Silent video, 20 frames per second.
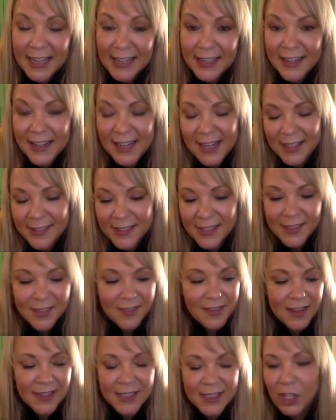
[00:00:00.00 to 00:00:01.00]
And
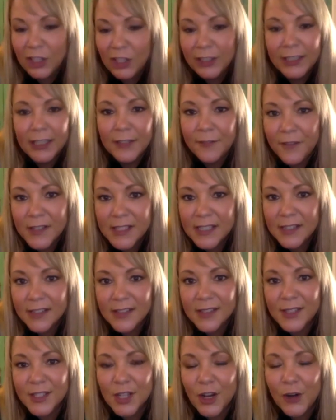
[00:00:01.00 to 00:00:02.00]
it's it's all in the
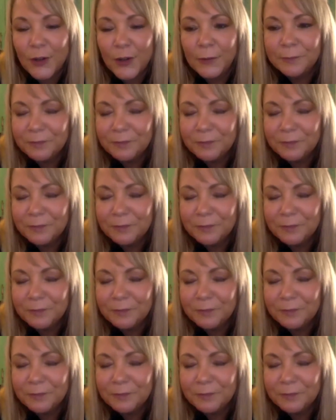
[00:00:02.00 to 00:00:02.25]
physics.